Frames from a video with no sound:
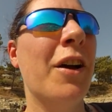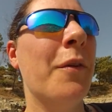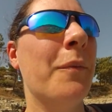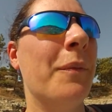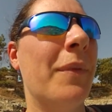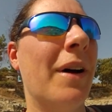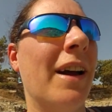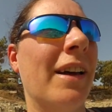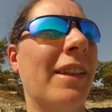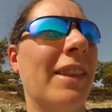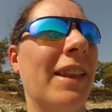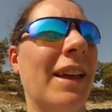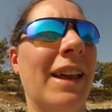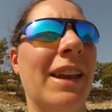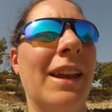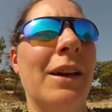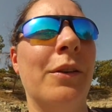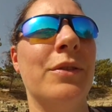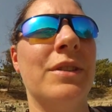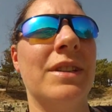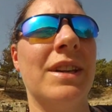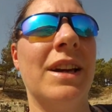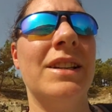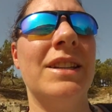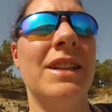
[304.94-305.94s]
back then. It
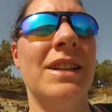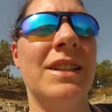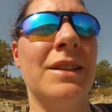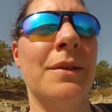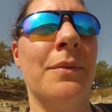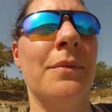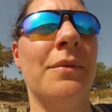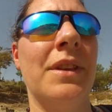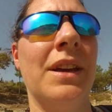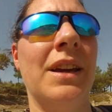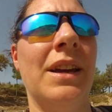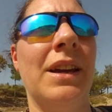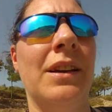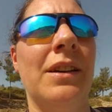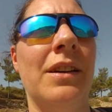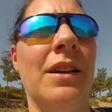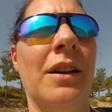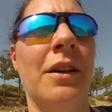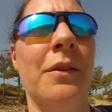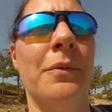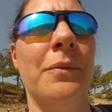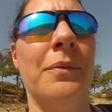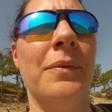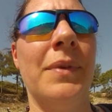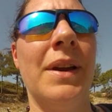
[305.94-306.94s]
was actually something,
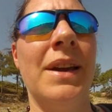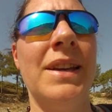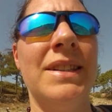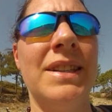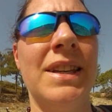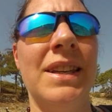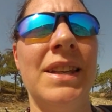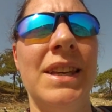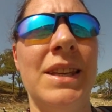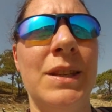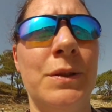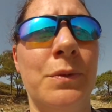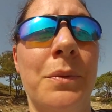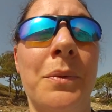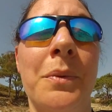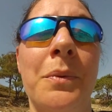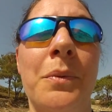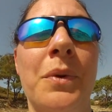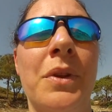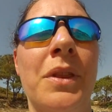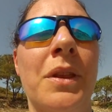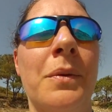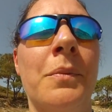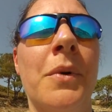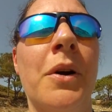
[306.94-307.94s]
basically these women
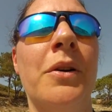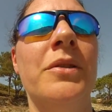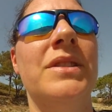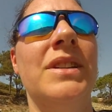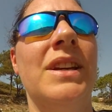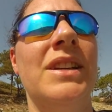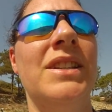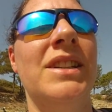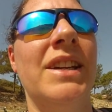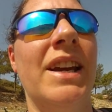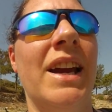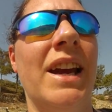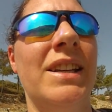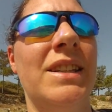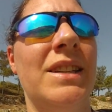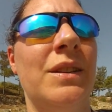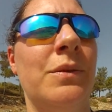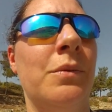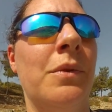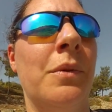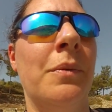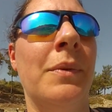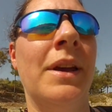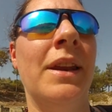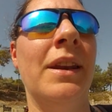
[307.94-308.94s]
were the most educated
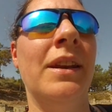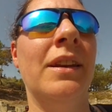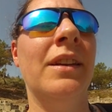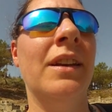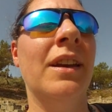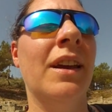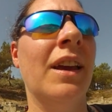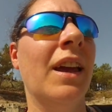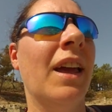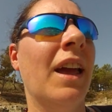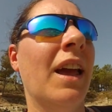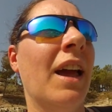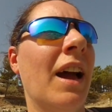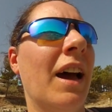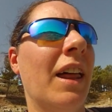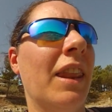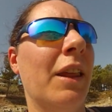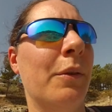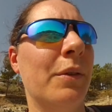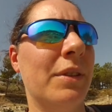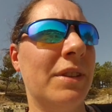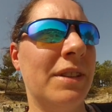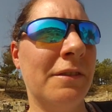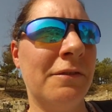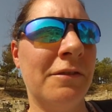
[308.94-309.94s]
women, and there
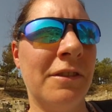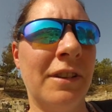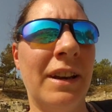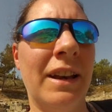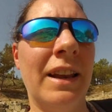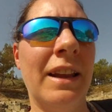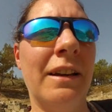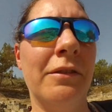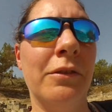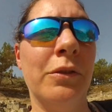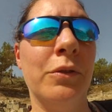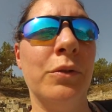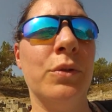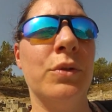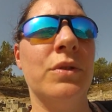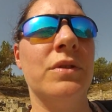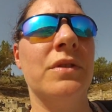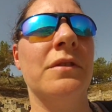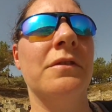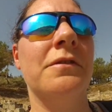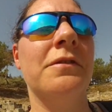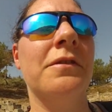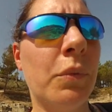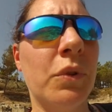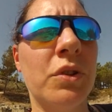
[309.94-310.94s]
were different levels
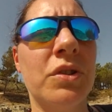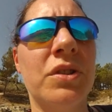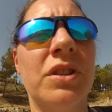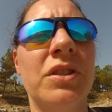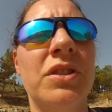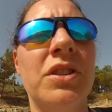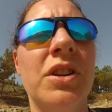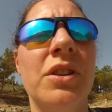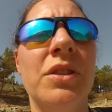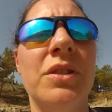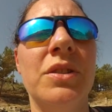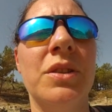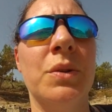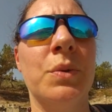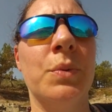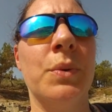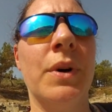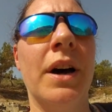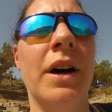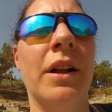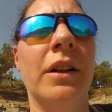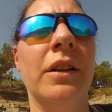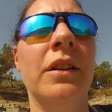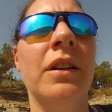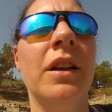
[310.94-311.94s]
of prostitutes as
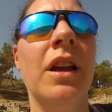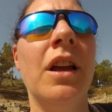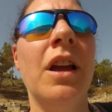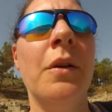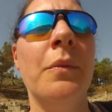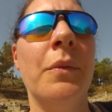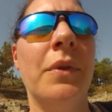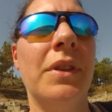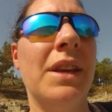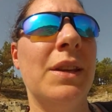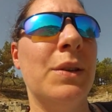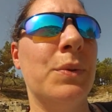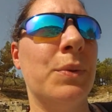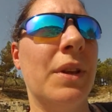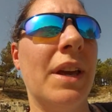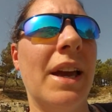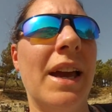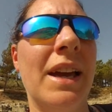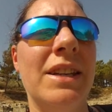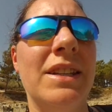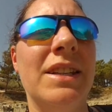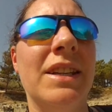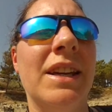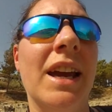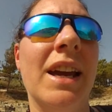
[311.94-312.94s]
well, but these were the
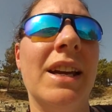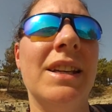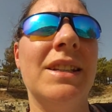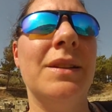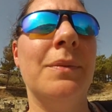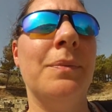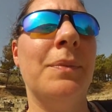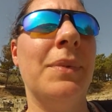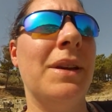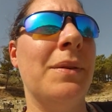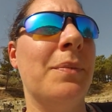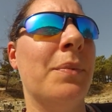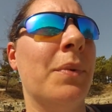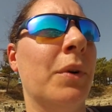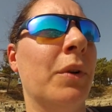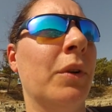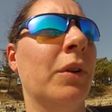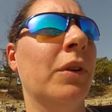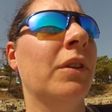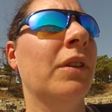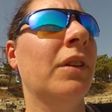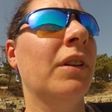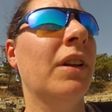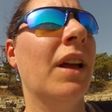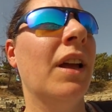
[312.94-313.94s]
educated
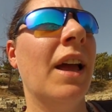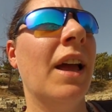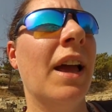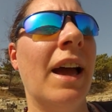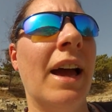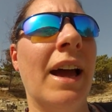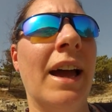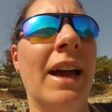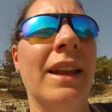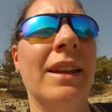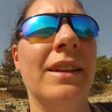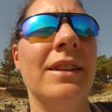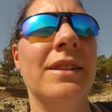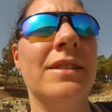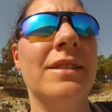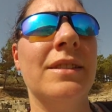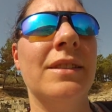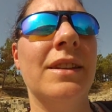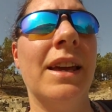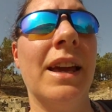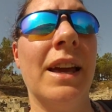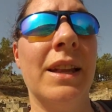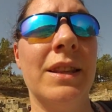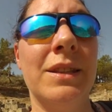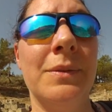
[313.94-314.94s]
people, and
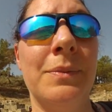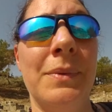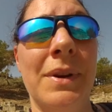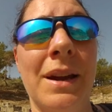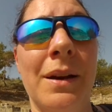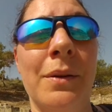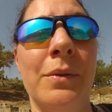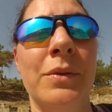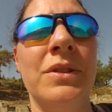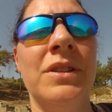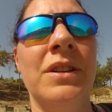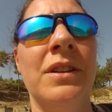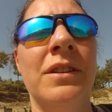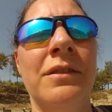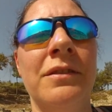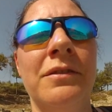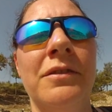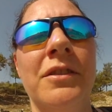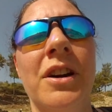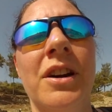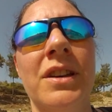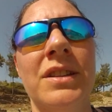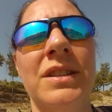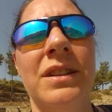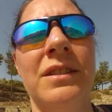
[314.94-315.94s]
they had to be able to
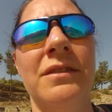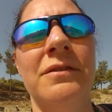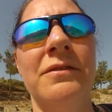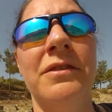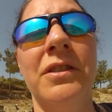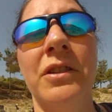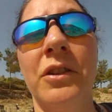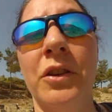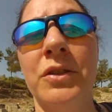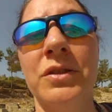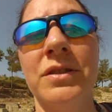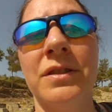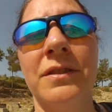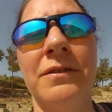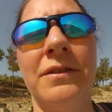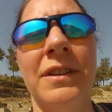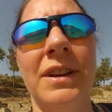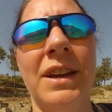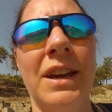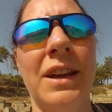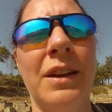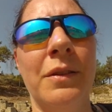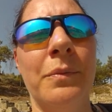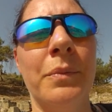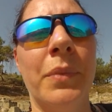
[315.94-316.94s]
converse in
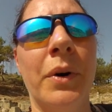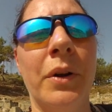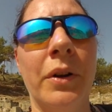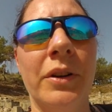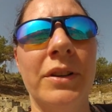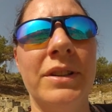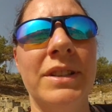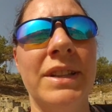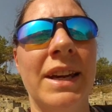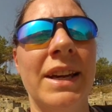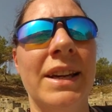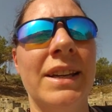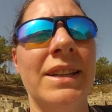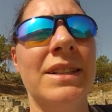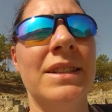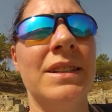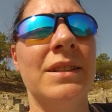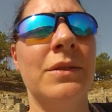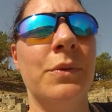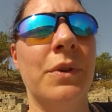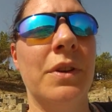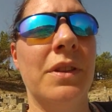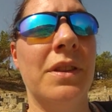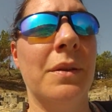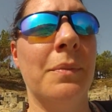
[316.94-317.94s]
philosophy and politics
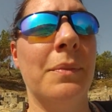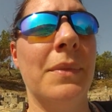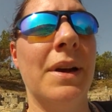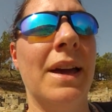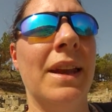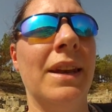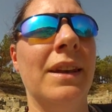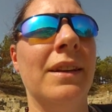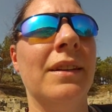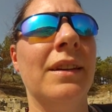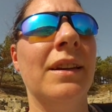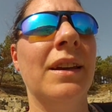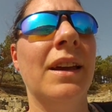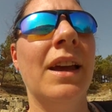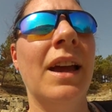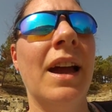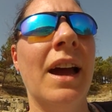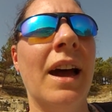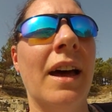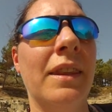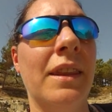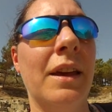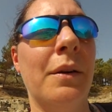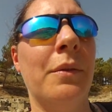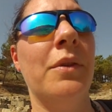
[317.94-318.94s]
with the men,
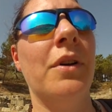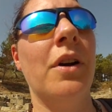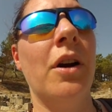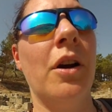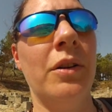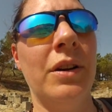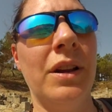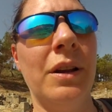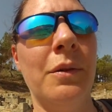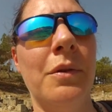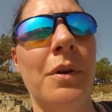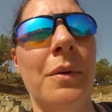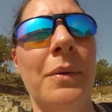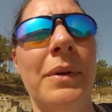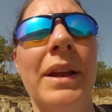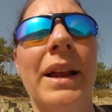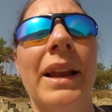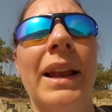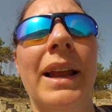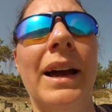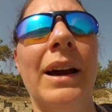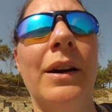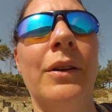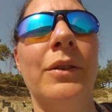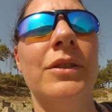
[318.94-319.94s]
and they were the only women
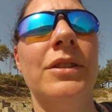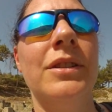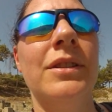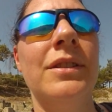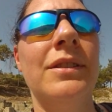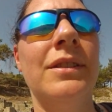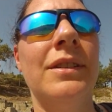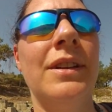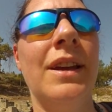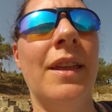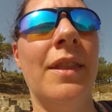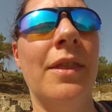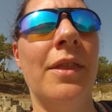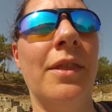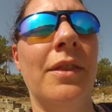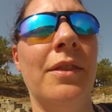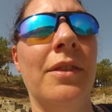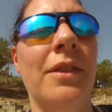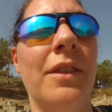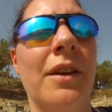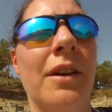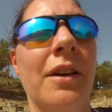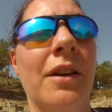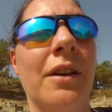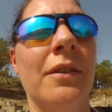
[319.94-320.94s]
allowed in
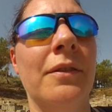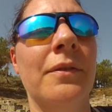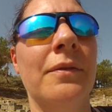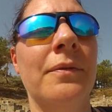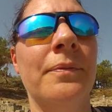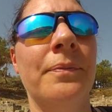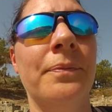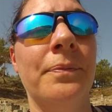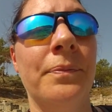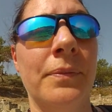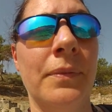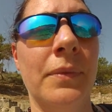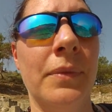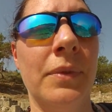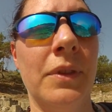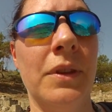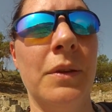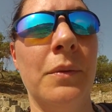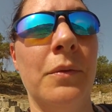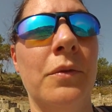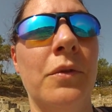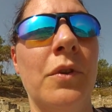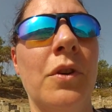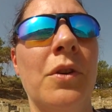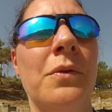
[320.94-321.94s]
the
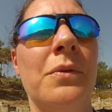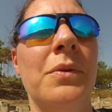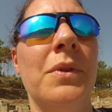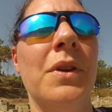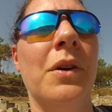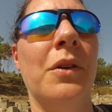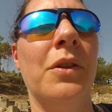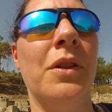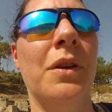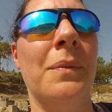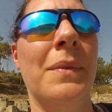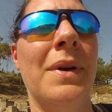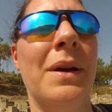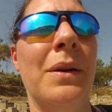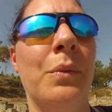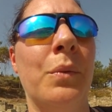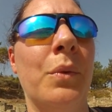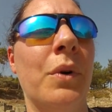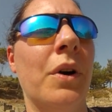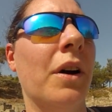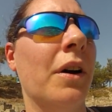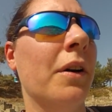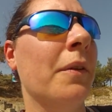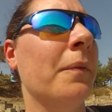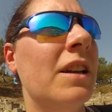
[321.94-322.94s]
room that the men
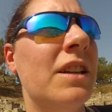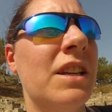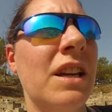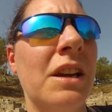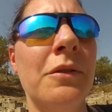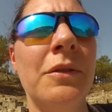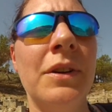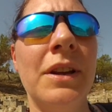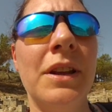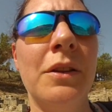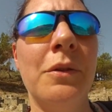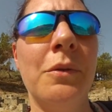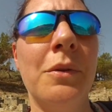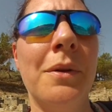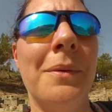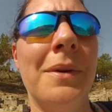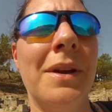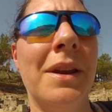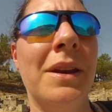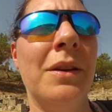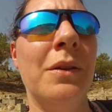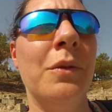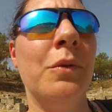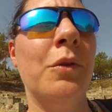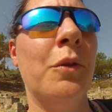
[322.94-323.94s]
were. Generally the
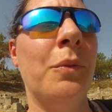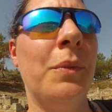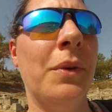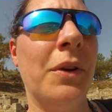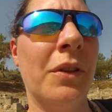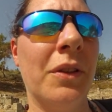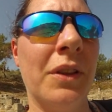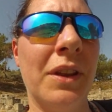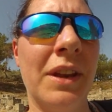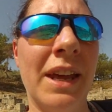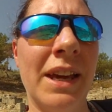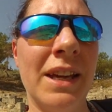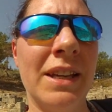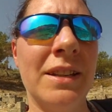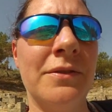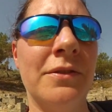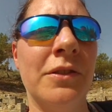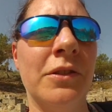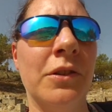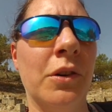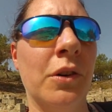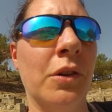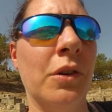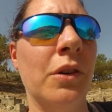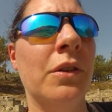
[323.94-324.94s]
women would be on the next
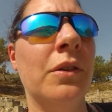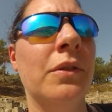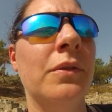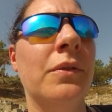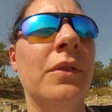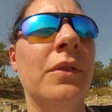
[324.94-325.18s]
floor